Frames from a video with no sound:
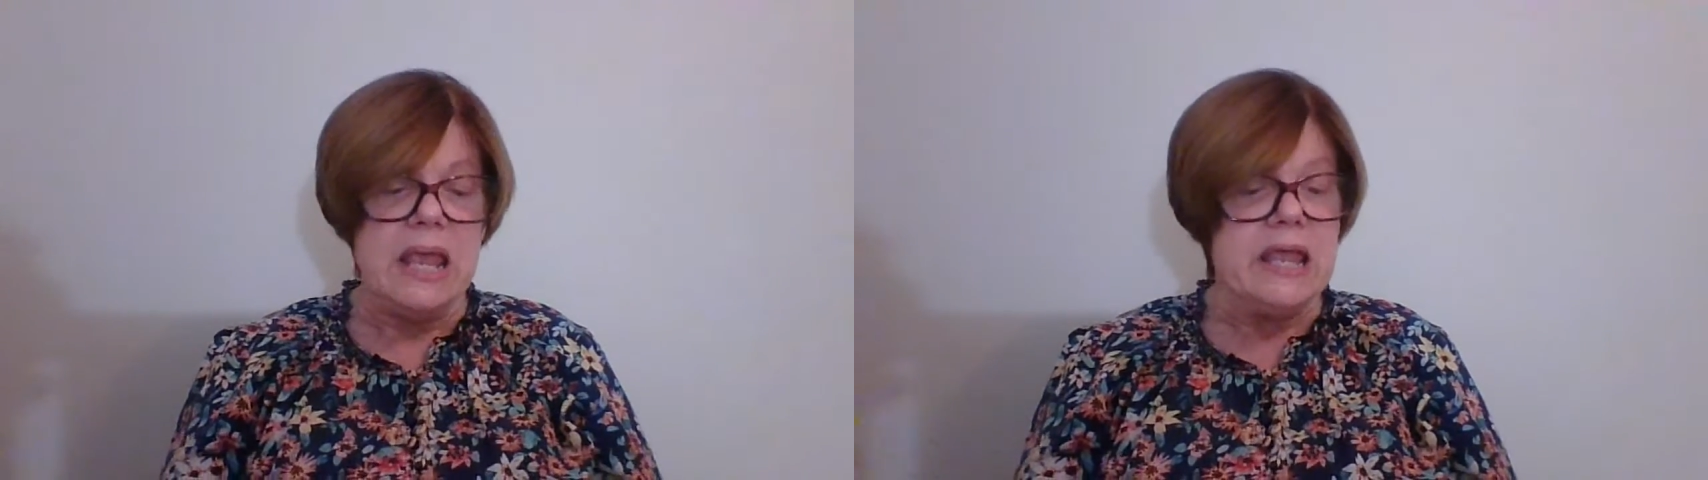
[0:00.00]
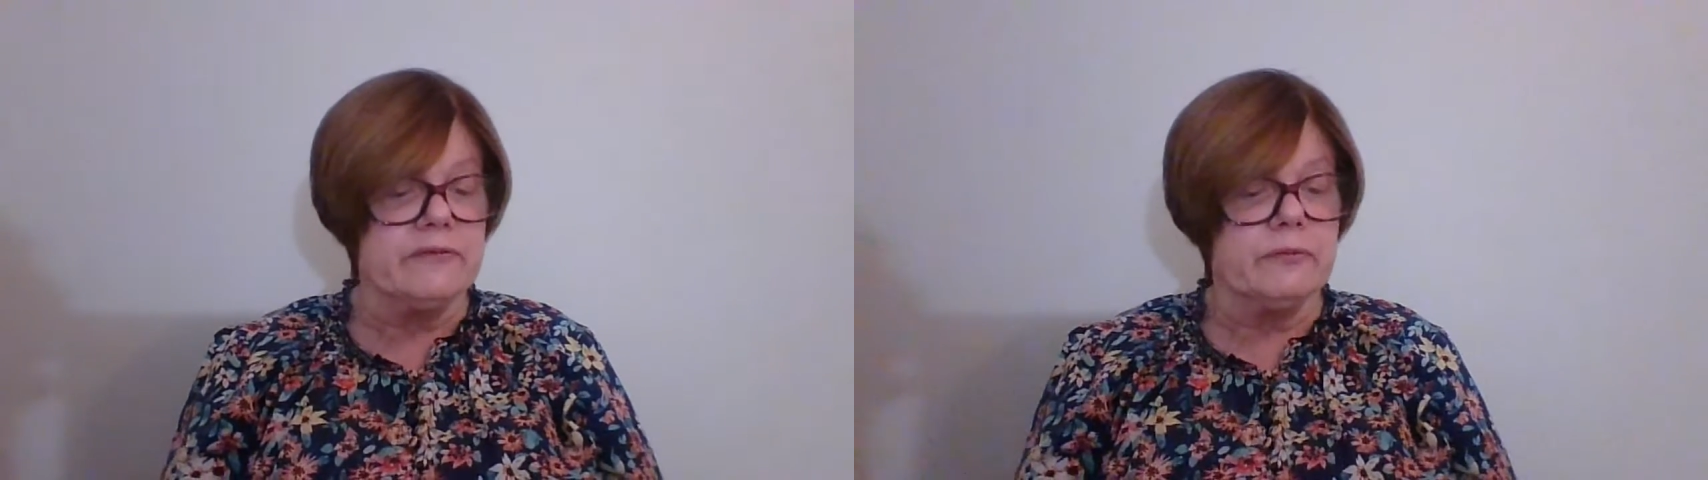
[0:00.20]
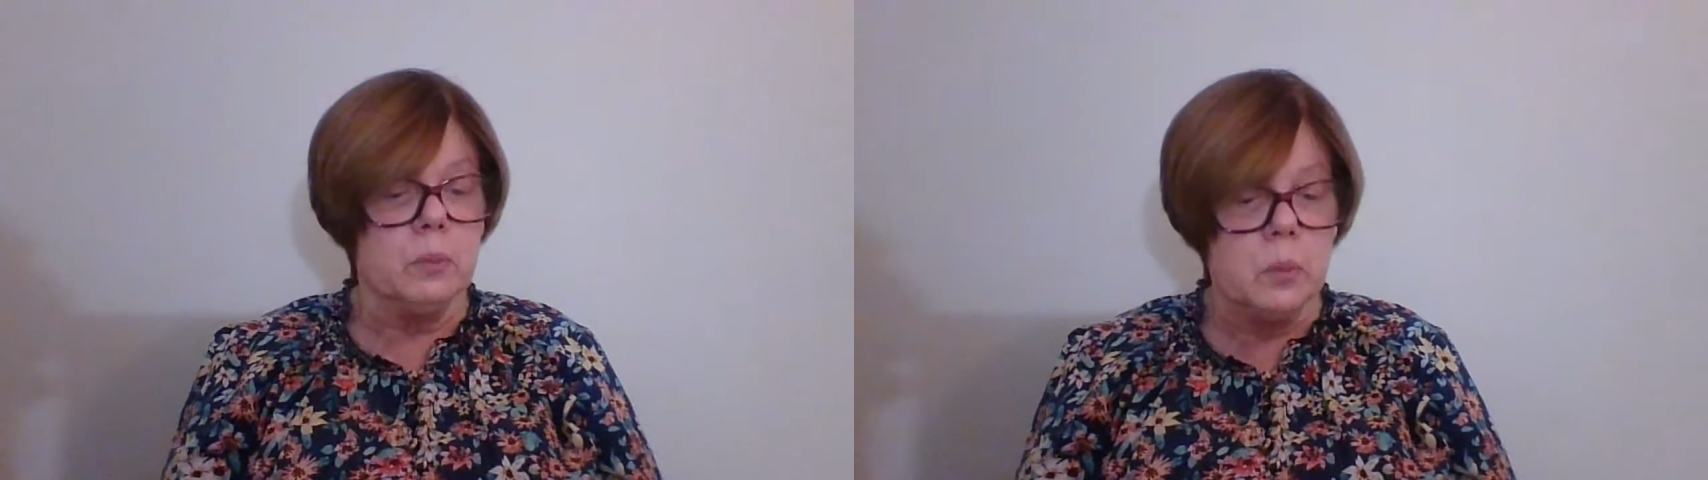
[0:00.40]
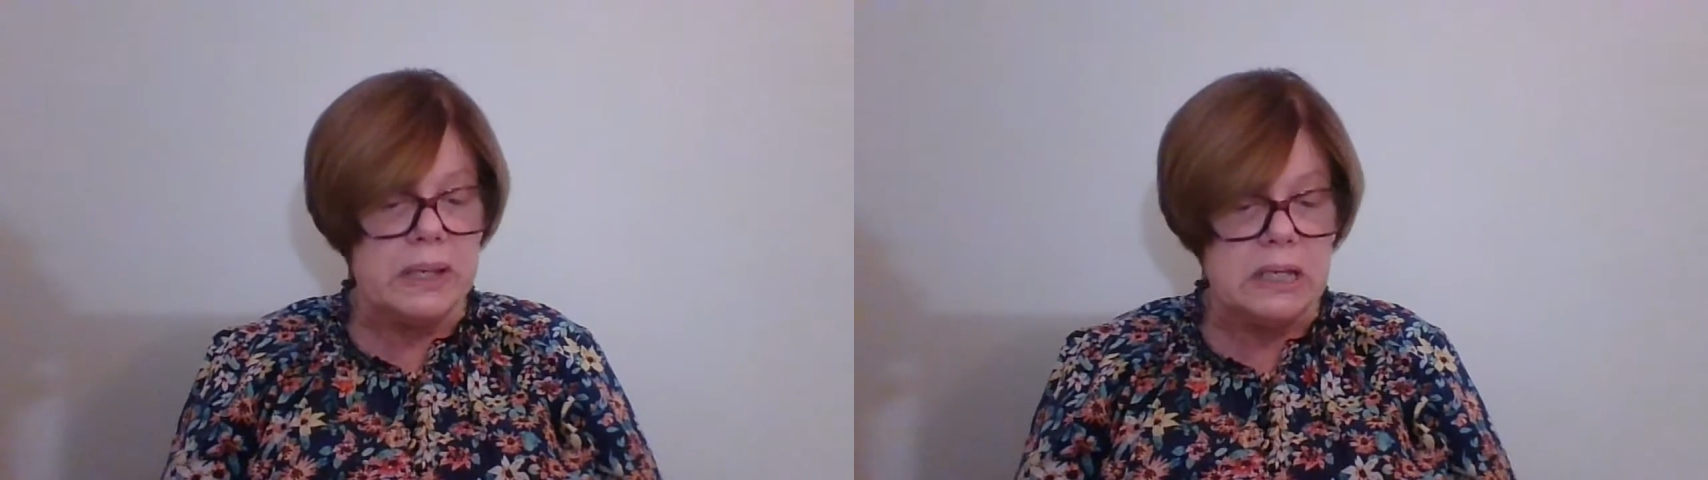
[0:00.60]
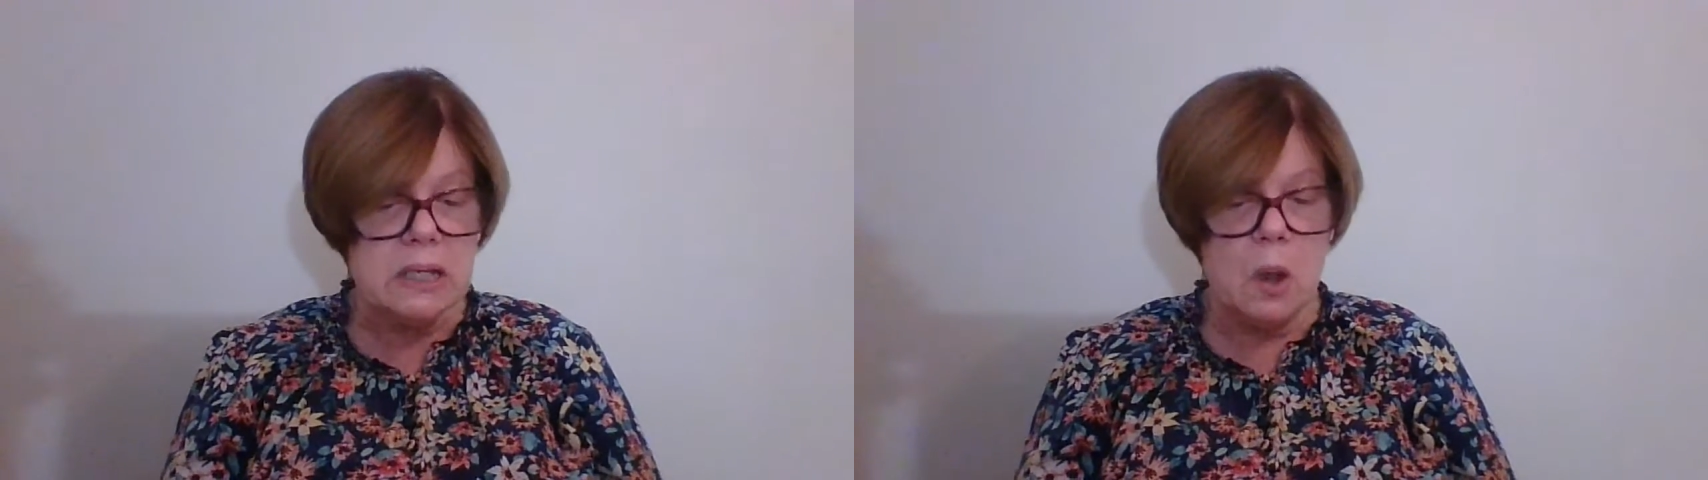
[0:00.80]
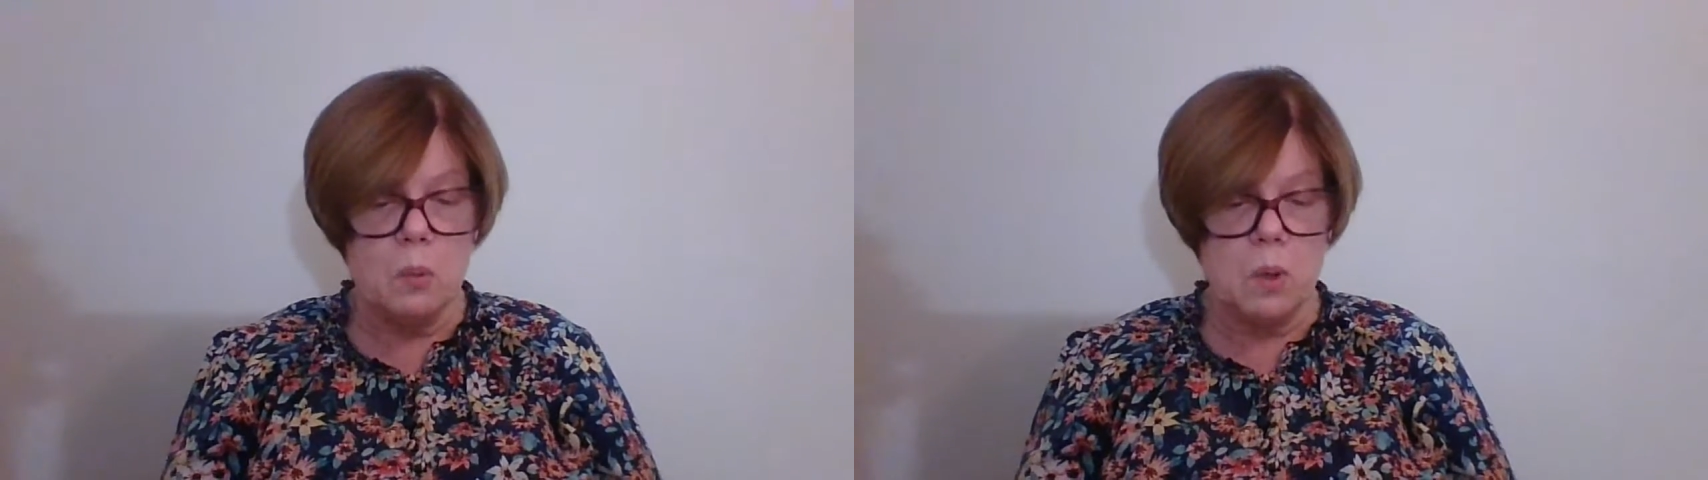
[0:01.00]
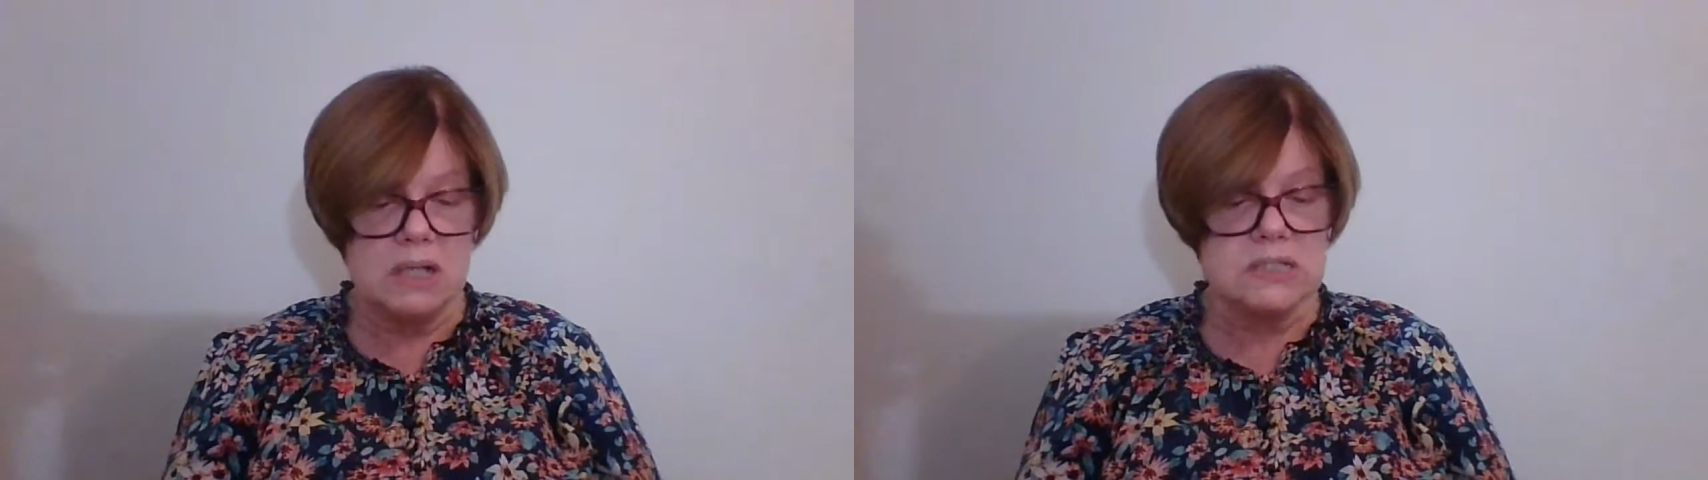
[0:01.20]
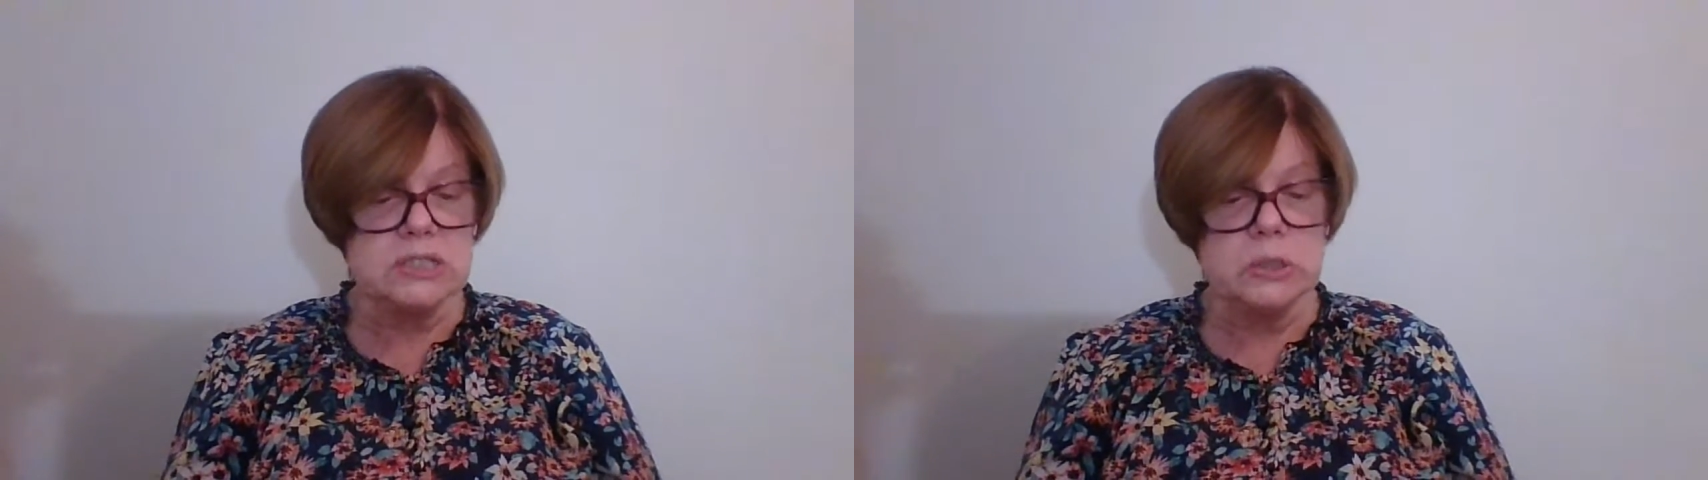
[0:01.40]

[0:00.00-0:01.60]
If Wing wants